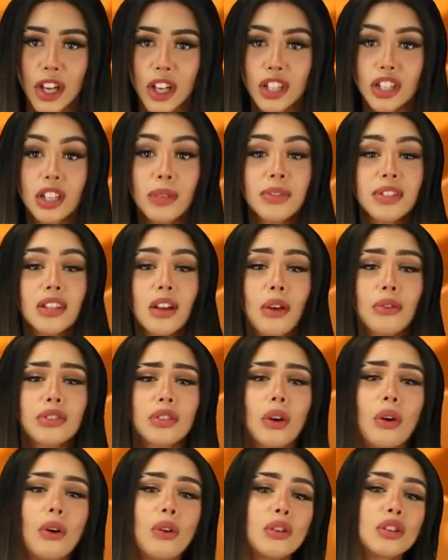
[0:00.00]
She was known
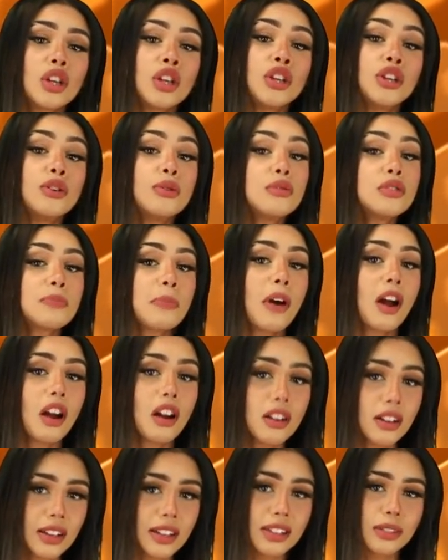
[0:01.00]
to hold huge
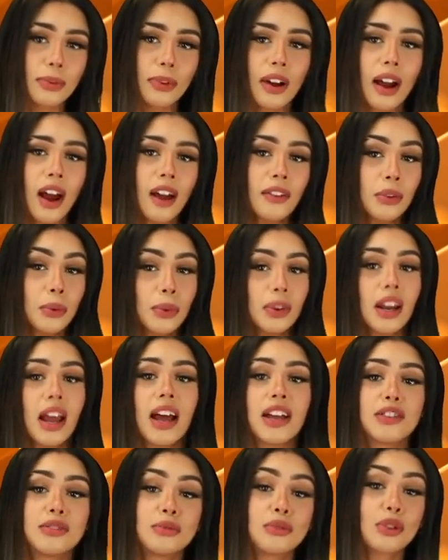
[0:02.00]
parties where everyone
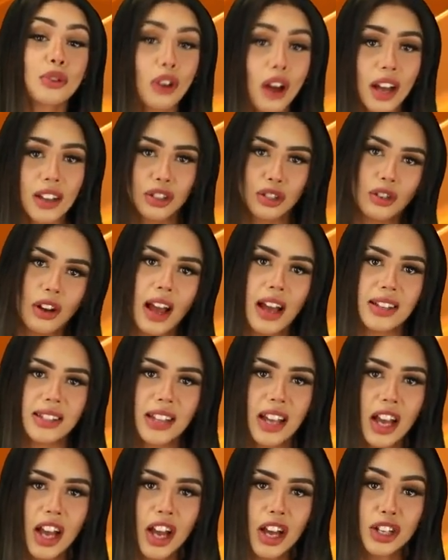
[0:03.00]
had to cross-dress.
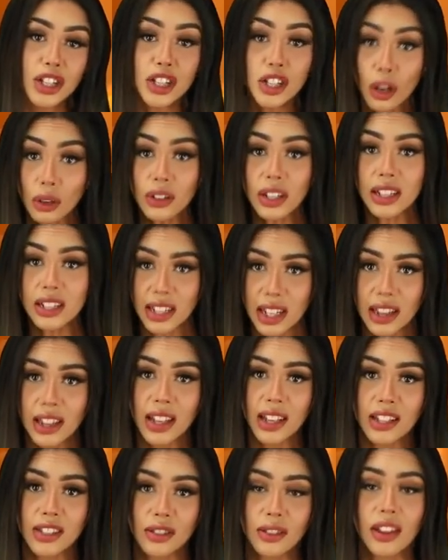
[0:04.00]
She only did
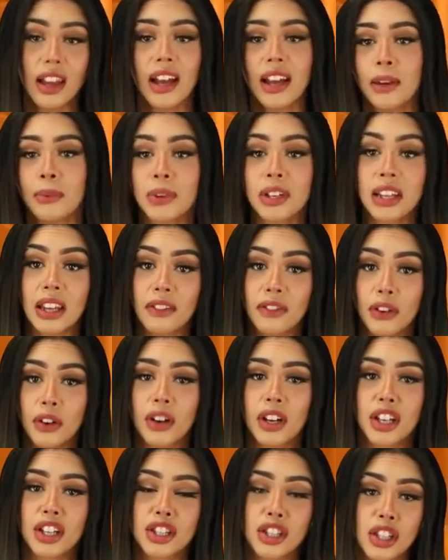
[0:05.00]
this so that it would give her
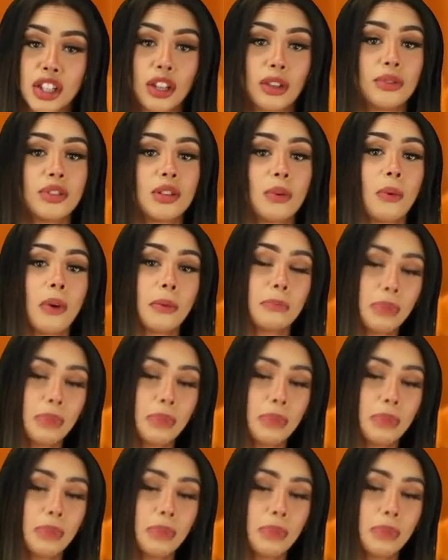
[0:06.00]
an excuse to wear